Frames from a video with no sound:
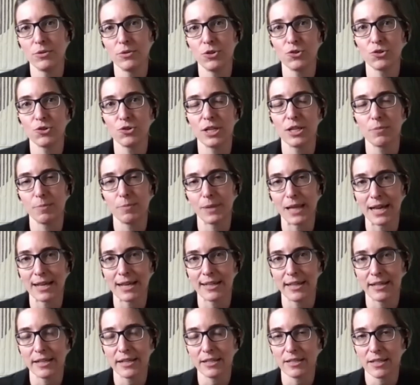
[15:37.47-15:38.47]
Usually,
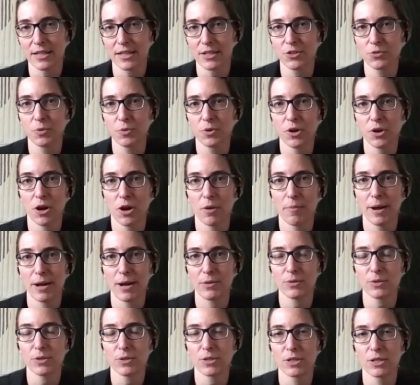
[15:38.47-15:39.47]
black-legged ticks will come
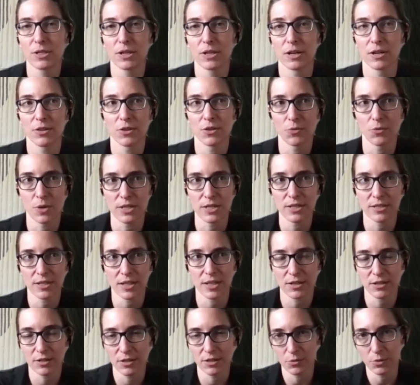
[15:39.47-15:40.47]
out. Uh, the ones
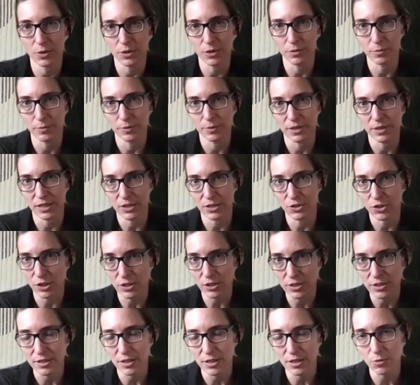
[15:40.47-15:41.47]
that will, the
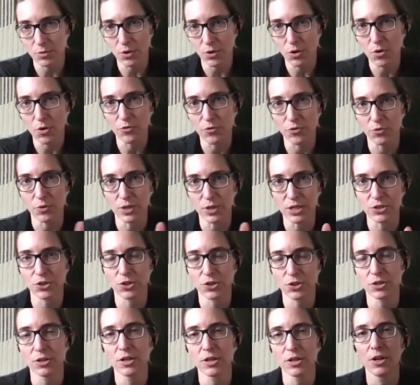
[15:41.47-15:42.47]
adults that will
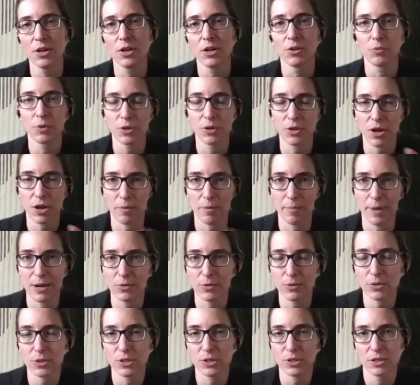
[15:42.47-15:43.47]
overwinter, will come
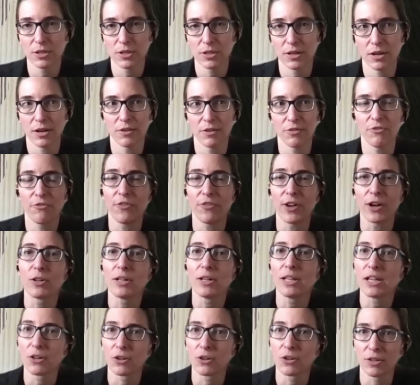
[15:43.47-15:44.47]
out uh,
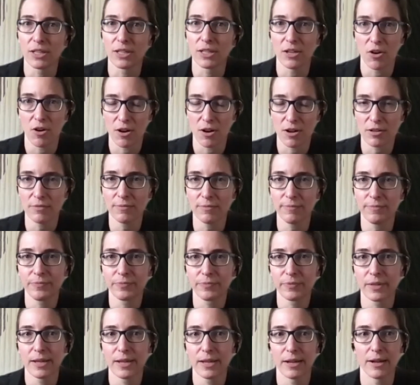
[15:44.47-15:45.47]
fairly mm-hmm. early on
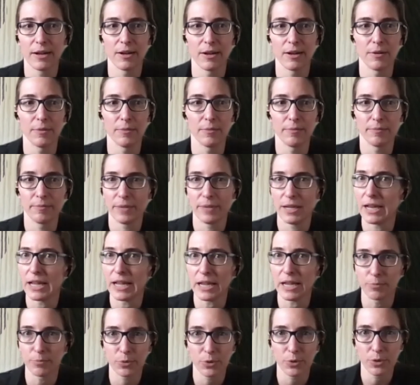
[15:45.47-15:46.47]
uh, in
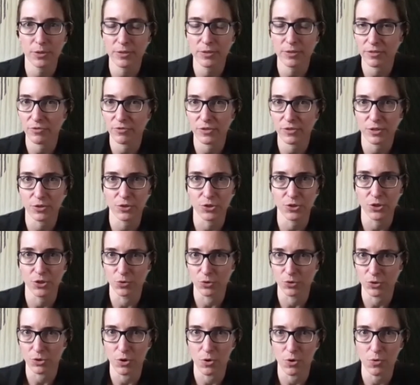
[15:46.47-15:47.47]
April if there is no
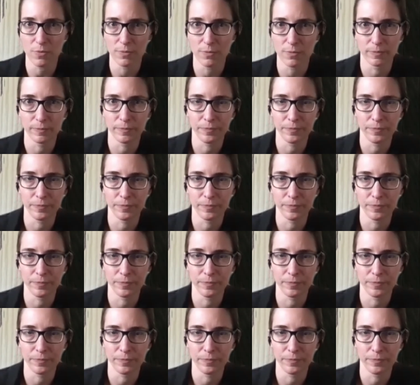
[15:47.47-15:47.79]
snow.